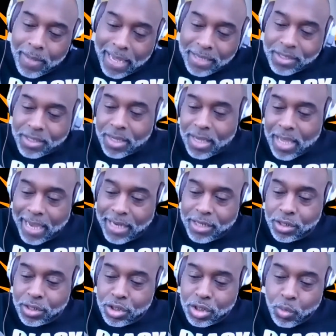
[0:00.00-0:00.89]

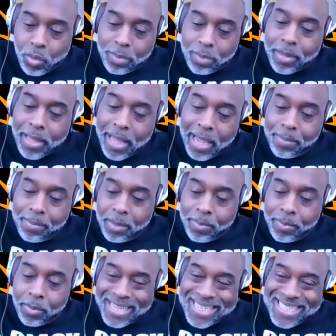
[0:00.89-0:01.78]
education to where Black
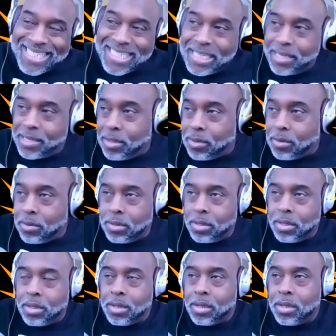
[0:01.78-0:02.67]
people, it's
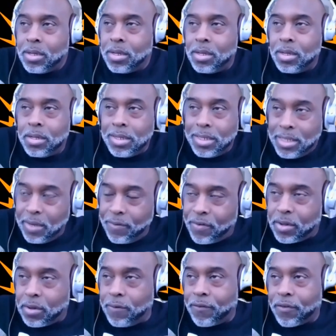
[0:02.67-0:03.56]
still
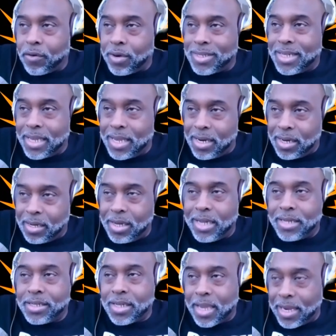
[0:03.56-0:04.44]
difficult for us to get a
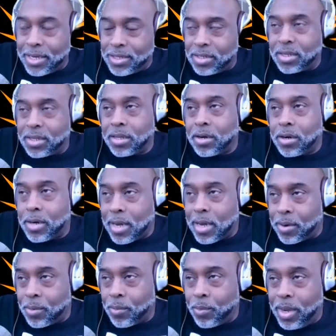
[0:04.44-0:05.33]
good education to learn
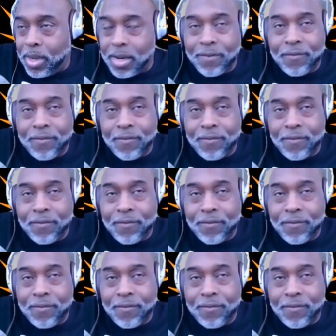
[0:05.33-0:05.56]
how to read.